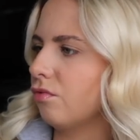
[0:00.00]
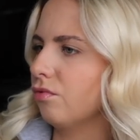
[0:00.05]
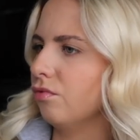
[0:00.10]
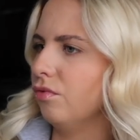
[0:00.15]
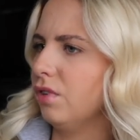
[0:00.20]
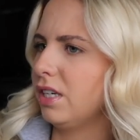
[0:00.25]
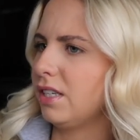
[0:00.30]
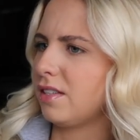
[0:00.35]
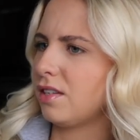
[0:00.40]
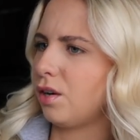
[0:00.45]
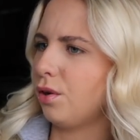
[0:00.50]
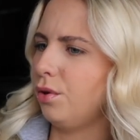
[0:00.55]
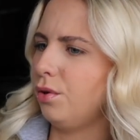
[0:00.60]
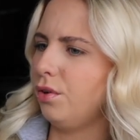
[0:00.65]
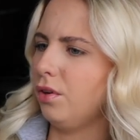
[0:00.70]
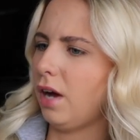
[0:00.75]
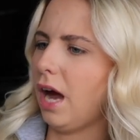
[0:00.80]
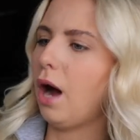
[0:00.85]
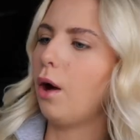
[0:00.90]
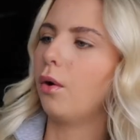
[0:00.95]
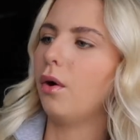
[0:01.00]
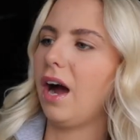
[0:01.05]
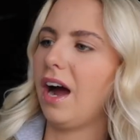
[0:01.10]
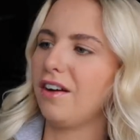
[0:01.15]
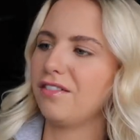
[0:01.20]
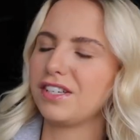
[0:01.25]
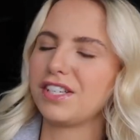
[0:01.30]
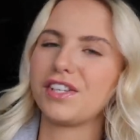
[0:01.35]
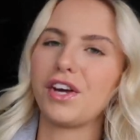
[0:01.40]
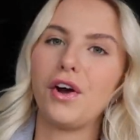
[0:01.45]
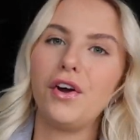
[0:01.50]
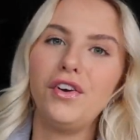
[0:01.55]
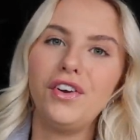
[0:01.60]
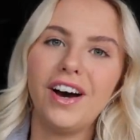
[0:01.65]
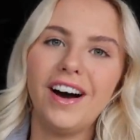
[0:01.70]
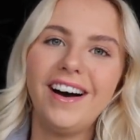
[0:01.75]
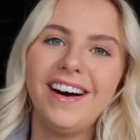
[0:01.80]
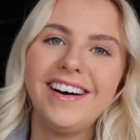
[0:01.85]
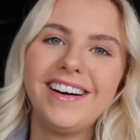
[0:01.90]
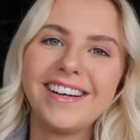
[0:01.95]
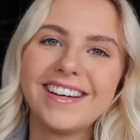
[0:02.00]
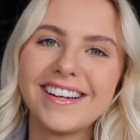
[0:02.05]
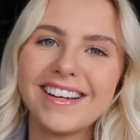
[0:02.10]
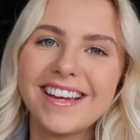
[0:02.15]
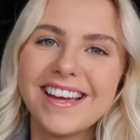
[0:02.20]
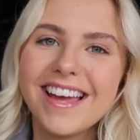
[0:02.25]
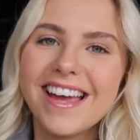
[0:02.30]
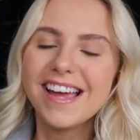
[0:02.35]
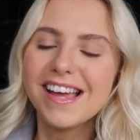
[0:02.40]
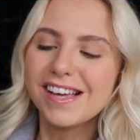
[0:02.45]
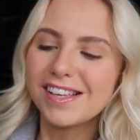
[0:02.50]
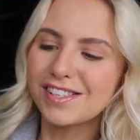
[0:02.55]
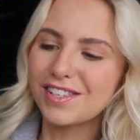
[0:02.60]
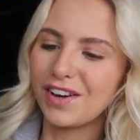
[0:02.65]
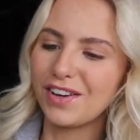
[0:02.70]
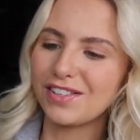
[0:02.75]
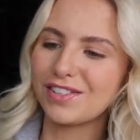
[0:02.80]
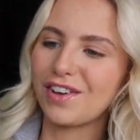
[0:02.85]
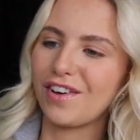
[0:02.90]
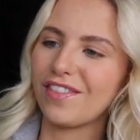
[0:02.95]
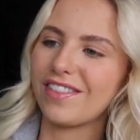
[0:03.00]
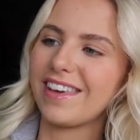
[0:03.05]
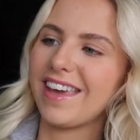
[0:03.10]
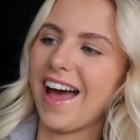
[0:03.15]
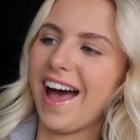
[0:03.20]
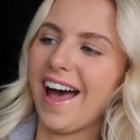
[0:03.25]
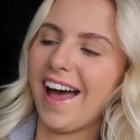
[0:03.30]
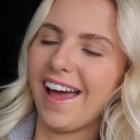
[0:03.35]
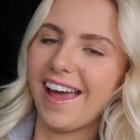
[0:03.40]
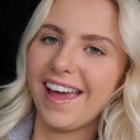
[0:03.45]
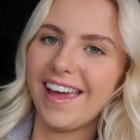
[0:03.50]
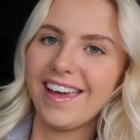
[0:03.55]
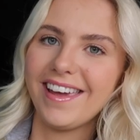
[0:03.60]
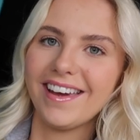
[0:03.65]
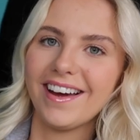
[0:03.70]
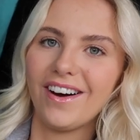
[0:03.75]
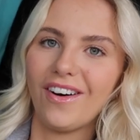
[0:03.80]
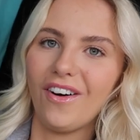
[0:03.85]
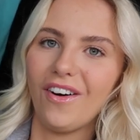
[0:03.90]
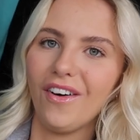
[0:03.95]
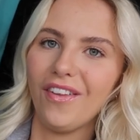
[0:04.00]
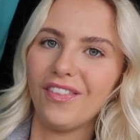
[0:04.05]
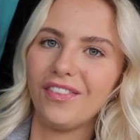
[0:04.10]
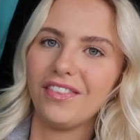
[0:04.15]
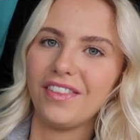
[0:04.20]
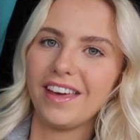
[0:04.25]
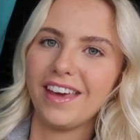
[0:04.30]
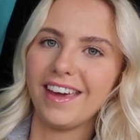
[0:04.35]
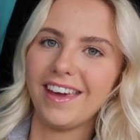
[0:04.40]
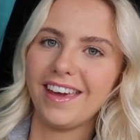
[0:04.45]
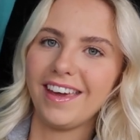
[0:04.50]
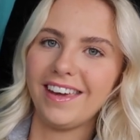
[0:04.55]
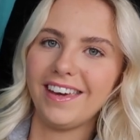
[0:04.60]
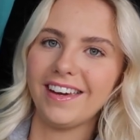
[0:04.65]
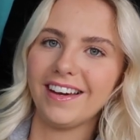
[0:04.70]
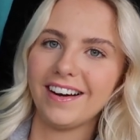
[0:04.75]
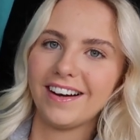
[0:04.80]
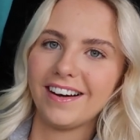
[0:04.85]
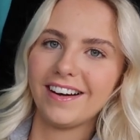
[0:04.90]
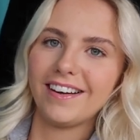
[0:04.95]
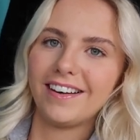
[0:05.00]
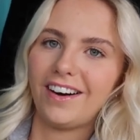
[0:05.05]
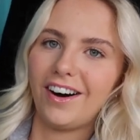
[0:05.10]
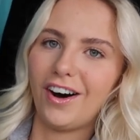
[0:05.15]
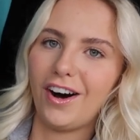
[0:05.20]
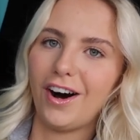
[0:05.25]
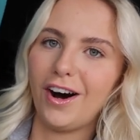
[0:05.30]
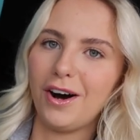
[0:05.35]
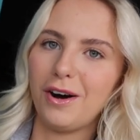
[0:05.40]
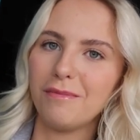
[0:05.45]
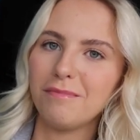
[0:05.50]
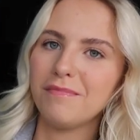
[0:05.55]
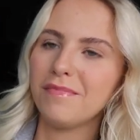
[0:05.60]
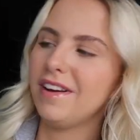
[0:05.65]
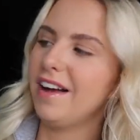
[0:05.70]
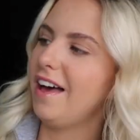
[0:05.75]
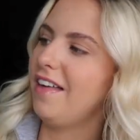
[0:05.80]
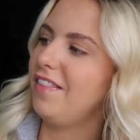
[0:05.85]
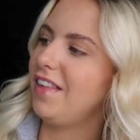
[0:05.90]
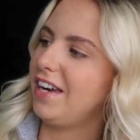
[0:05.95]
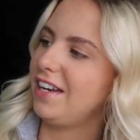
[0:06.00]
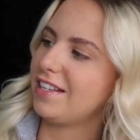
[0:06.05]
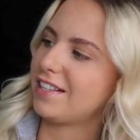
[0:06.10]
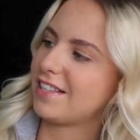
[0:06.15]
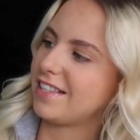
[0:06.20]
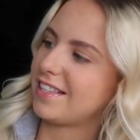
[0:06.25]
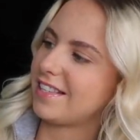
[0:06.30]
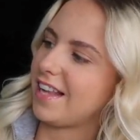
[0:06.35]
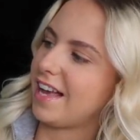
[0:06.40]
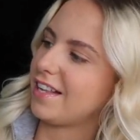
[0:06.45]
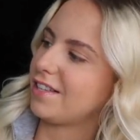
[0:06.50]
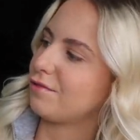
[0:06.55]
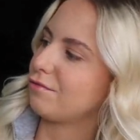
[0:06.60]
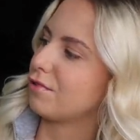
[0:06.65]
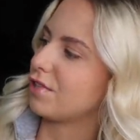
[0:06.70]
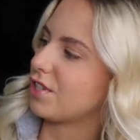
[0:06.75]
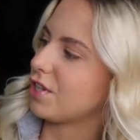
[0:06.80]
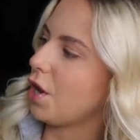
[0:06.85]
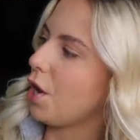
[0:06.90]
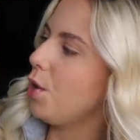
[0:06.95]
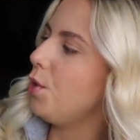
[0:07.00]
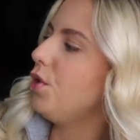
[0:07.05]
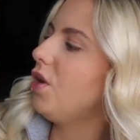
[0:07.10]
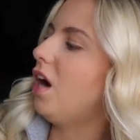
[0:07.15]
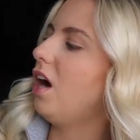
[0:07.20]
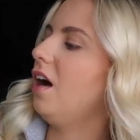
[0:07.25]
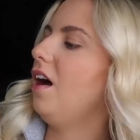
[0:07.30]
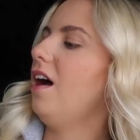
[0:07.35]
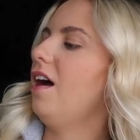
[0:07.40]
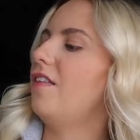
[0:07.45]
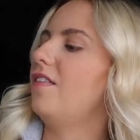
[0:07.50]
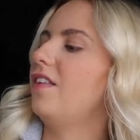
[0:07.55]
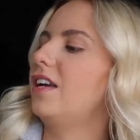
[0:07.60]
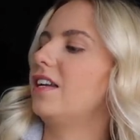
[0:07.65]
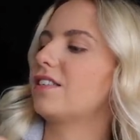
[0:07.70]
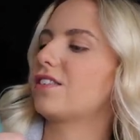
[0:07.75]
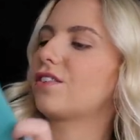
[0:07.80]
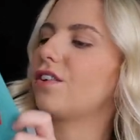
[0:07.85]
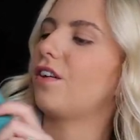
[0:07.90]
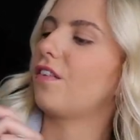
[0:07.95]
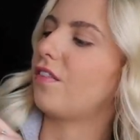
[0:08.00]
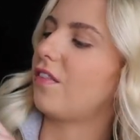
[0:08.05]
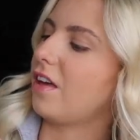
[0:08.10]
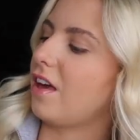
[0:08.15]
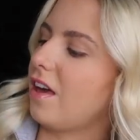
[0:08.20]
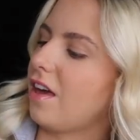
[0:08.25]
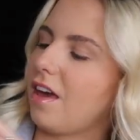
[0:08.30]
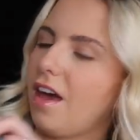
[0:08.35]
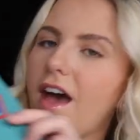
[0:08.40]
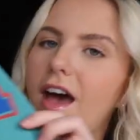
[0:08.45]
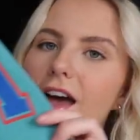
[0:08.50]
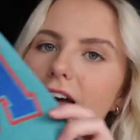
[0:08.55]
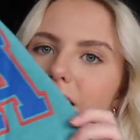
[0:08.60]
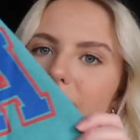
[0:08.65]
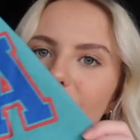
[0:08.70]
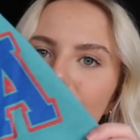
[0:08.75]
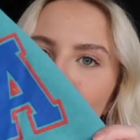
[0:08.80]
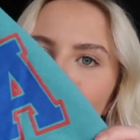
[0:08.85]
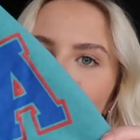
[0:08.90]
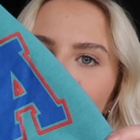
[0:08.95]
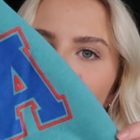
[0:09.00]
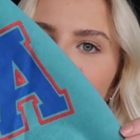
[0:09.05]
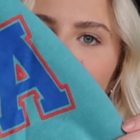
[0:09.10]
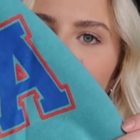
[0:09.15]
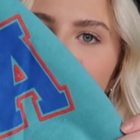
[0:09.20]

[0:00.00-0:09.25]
Arizona. So it's got the A on the arm and then it says Arizona, and then it's got the A on